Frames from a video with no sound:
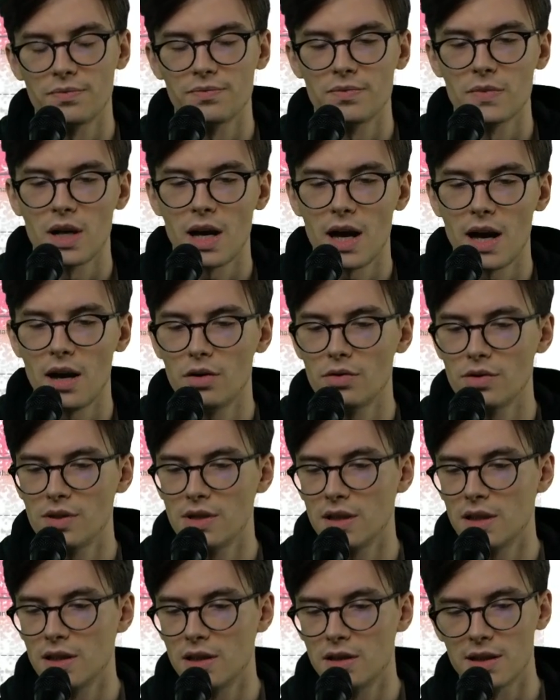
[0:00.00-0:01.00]
housing
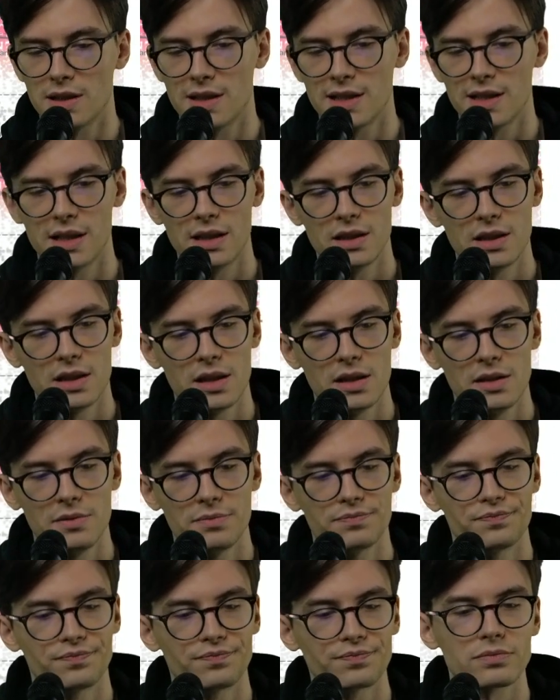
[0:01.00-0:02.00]
in the city.
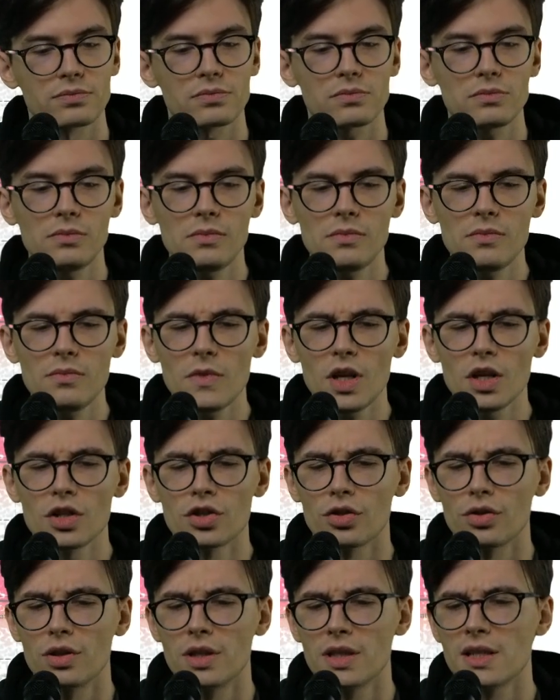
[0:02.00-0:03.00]
So
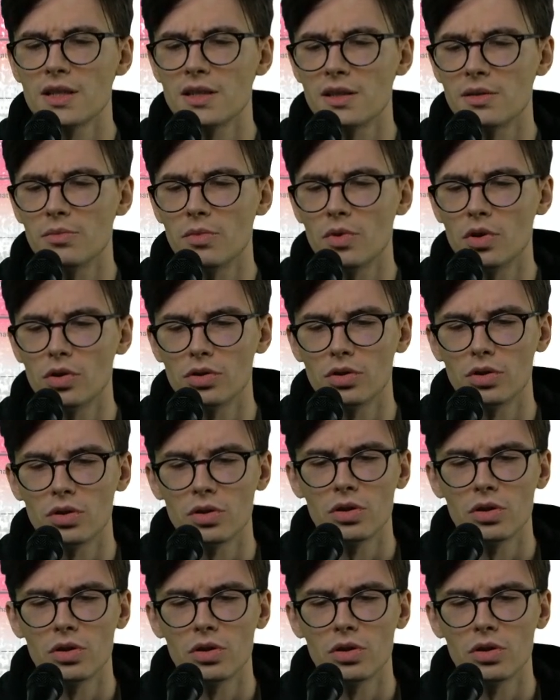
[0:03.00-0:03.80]
this is a model